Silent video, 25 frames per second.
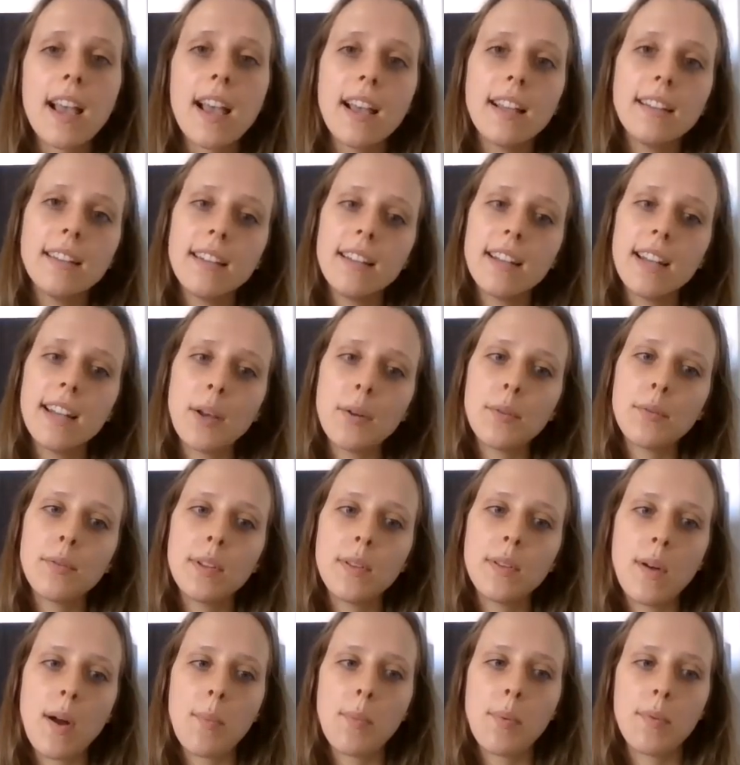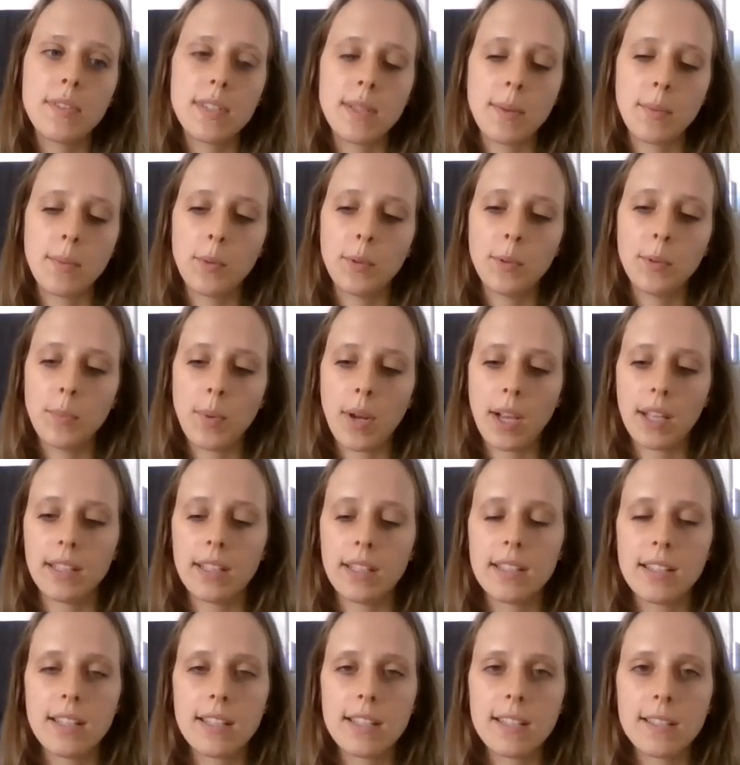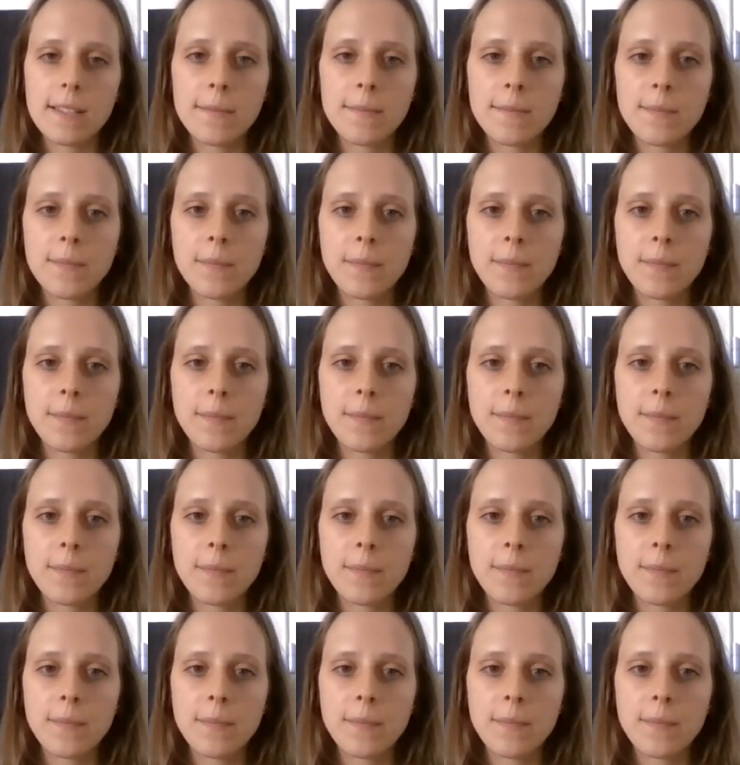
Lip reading: and then I will follow up with some good practices.